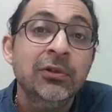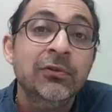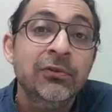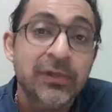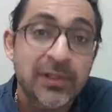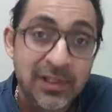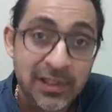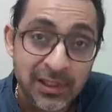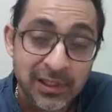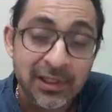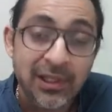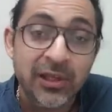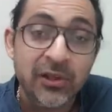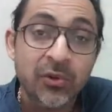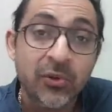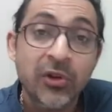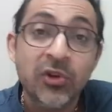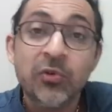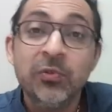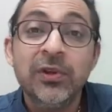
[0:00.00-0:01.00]
Firstly, are you
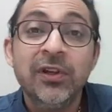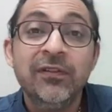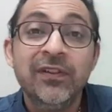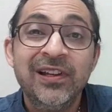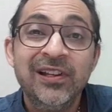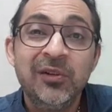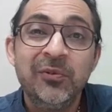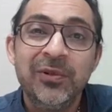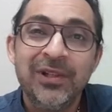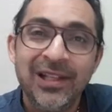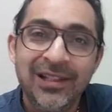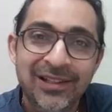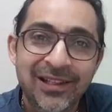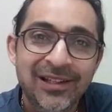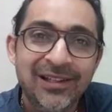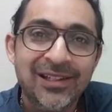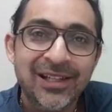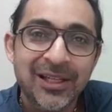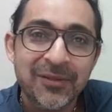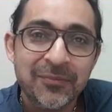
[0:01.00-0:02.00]
going to be available at
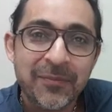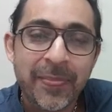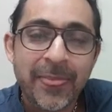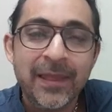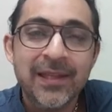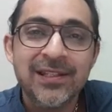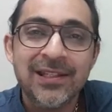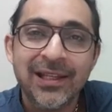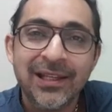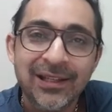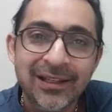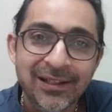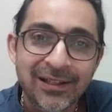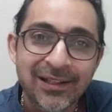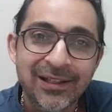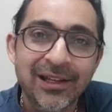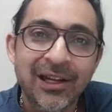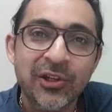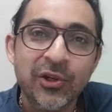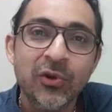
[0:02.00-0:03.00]
that time?
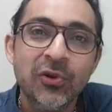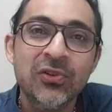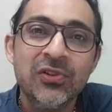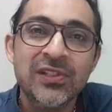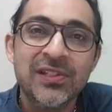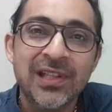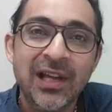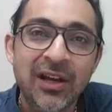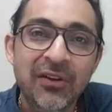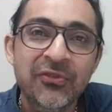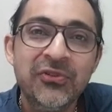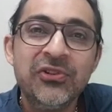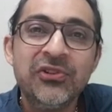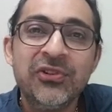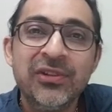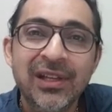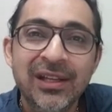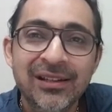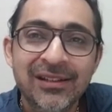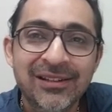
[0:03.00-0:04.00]
Secondly, are your staff
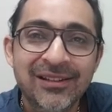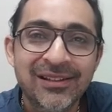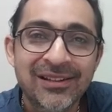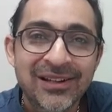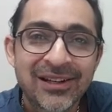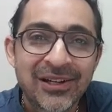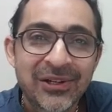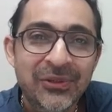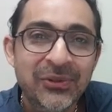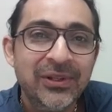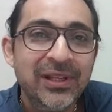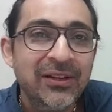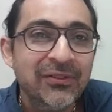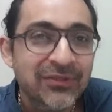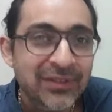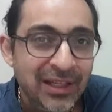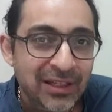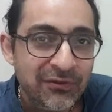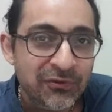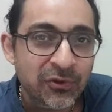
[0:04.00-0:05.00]
trained to
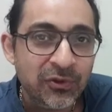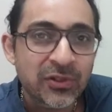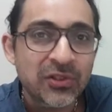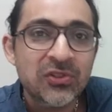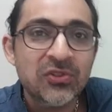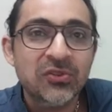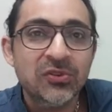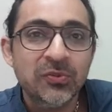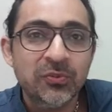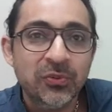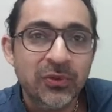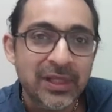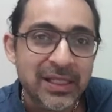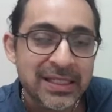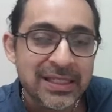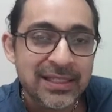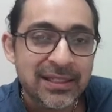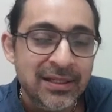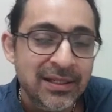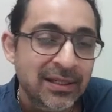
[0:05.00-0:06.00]
give that footage to the
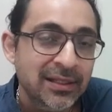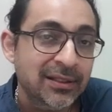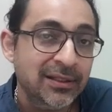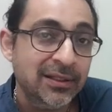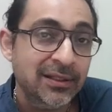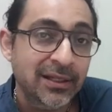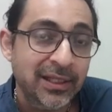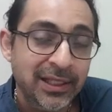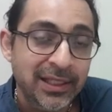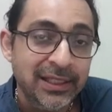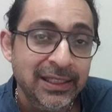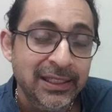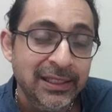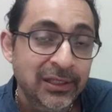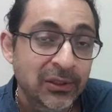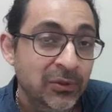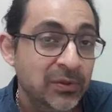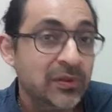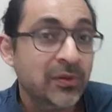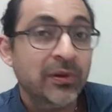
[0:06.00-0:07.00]
police? Thirdly,
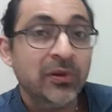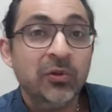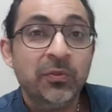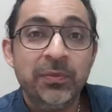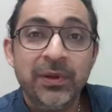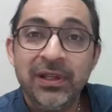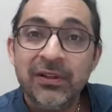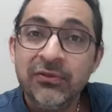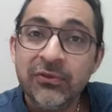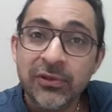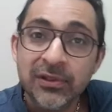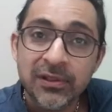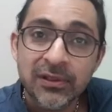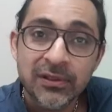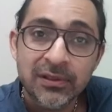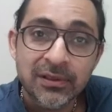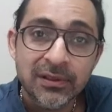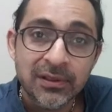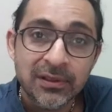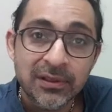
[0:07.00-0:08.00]
who's going to pay for
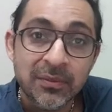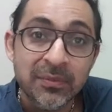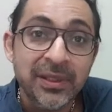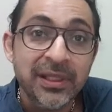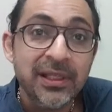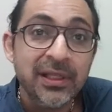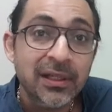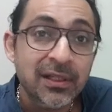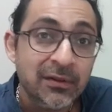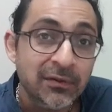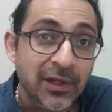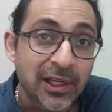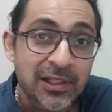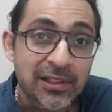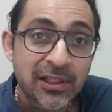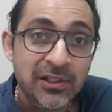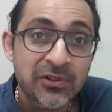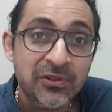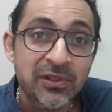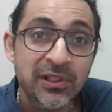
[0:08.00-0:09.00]
the media device
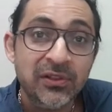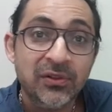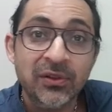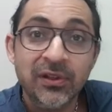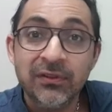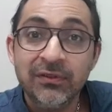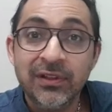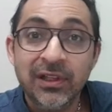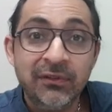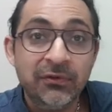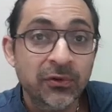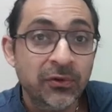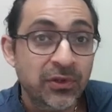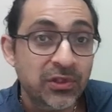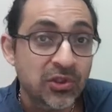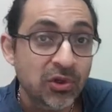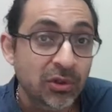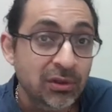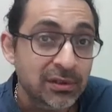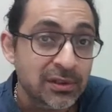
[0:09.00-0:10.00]
that you need to give that
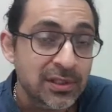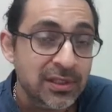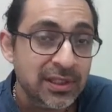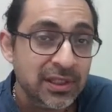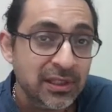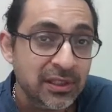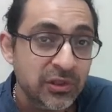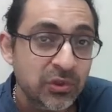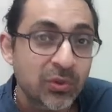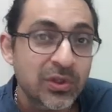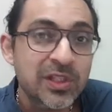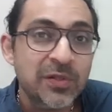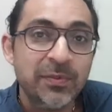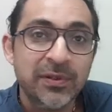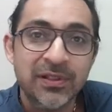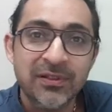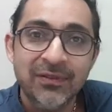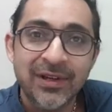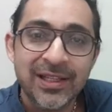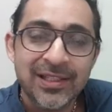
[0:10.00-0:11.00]
footage on, say a
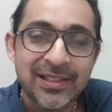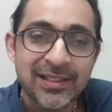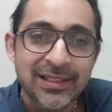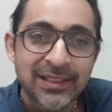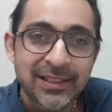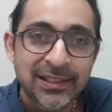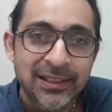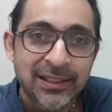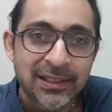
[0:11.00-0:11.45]
USB device?